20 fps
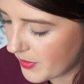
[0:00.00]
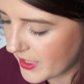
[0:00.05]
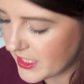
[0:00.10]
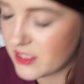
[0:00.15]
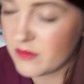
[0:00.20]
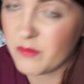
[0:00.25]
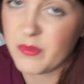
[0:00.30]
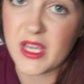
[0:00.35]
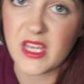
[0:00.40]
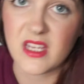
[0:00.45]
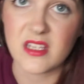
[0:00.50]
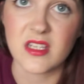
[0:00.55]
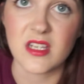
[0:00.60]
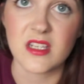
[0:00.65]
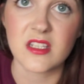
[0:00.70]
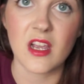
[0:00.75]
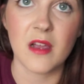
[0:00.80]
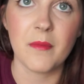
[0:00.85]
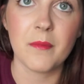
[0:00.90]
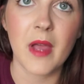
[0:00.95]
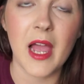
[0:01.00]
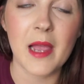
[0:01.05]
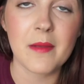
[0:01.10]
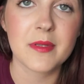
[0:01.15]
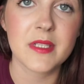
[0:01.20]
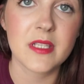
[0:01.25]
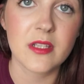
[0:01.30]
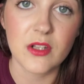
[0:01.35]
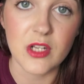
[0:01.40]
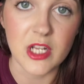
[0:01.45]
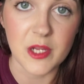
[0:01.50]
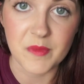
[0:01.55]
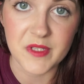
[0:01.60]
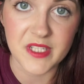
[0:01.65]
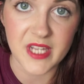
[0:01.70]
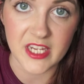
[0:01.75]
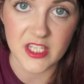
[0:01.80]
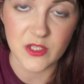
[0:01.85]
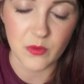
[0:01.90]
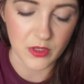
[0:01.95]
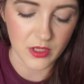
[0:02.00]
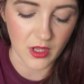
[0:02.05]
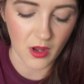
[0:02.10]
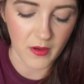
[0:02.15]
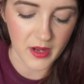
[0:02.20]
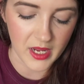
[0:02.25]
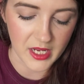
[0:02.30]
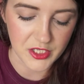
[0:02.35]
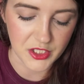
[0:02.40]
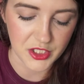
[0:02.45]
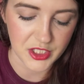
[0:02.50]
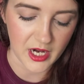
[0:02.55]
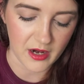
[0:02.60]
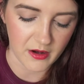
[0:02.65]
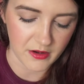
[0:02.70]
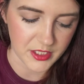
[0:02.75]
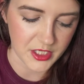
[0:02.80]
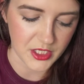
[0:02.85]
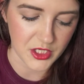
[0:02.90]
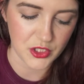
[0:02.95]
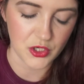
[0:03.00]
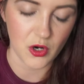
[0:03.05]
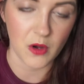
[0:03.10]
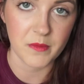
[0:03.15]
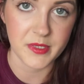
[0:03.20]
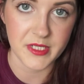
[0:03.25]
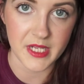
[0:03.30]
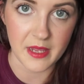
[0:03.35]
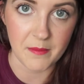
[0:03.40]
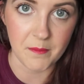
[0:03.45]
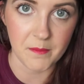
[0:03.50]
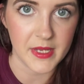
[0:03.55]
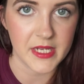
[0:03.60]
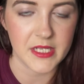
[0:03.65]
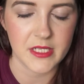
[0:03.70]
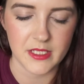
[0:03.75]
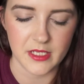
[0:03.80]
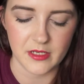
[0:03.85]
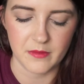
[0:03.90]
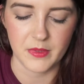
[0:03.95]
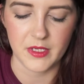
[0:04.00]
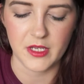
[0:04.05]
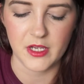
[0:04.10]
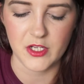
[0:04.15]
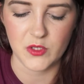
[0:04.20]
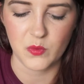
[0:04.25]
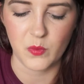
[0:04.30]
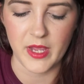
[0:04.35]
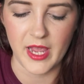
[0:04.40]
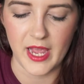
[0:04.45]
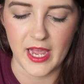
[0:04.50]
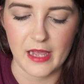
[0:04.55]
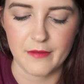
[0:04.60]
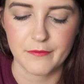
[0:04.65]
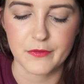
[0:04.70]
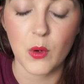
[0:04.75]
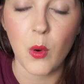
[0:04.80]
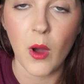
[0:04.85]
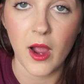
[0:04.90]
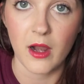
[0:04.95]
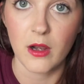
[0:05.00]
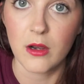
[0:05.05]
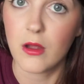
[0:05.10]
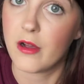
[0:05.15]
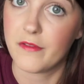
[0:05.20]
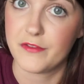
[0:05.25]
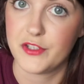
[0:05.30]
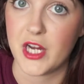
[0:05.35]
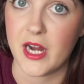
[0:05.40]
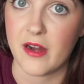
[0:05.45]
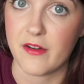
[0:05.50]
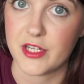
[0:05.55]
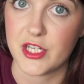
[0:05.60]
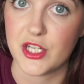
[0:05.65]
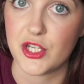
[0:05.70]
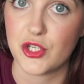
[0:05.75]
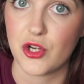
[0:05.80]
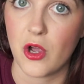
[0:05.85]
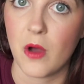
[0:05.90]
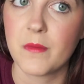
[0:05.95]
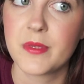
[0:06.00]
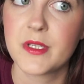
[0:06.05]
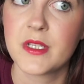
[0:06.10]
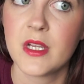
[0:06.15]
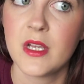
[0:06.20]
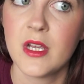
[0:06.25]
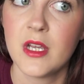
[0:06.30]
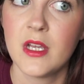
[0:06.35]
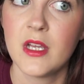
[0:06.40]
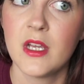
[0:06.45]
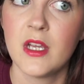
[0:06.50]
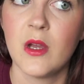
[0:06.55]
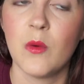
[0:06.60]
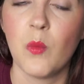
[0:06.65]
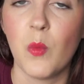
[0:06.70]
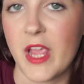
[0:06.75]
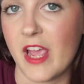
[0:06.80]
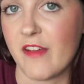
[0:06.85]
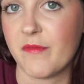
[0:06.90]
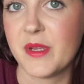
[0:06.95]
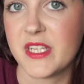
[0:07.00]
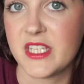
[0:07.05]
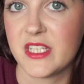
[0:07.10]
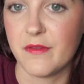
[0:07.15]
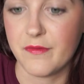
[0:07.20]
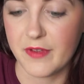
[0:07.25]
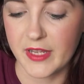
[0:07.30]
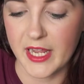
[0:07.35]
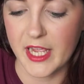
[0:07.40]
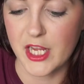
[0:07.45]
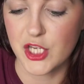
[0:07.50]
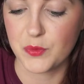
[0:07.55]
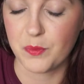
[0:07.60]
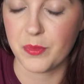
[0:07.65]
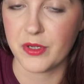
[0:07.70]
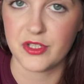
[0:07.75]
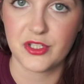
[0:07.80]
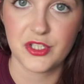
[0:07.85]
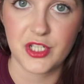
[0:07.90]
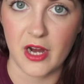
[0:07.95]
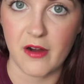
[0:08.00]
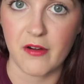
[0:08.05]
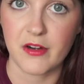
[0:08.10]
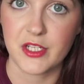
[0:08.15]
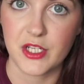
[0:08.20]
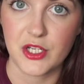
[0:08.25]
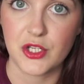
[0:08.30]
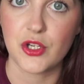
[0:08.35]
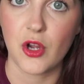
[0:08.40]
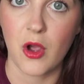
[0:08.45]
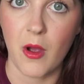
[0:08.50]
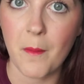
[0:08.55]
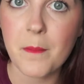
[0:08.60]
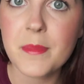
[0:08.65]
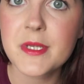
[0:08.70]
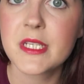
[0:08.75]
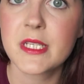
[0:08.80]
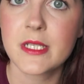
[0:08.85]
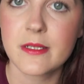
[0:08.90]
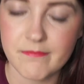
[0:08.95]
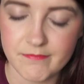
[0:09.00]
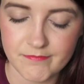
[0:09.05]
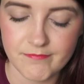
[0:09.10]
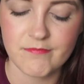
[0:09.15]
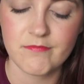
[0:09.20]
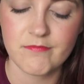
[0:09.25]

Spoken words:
bits and pieces. I'm absolutely obsessed with going into charity shops in Bicester because we have quite a lot of charity shops. We have Bicester Village, but charity shops,